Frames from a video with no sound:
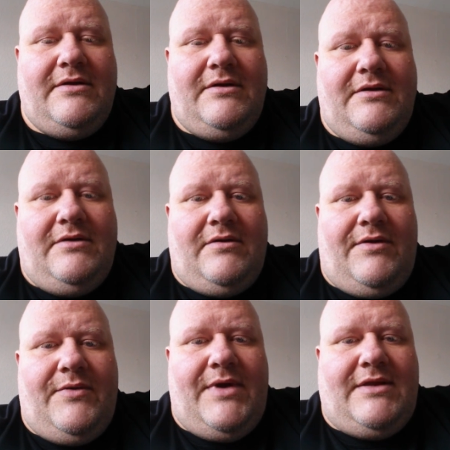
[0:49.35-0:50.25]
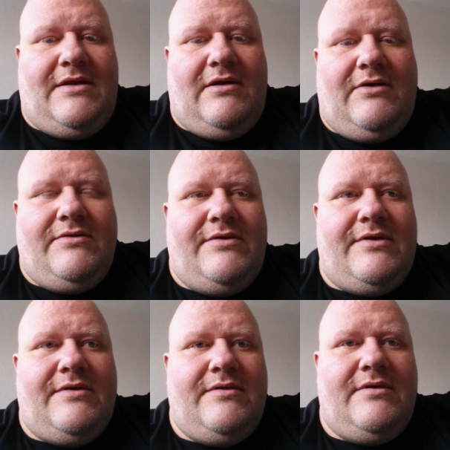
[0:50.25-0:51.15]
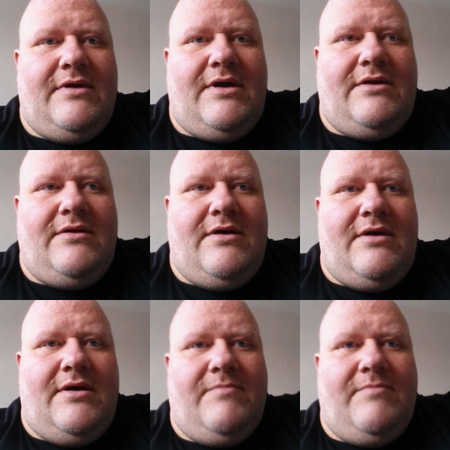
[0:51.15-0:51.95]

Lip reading: on the way to the lungs, and the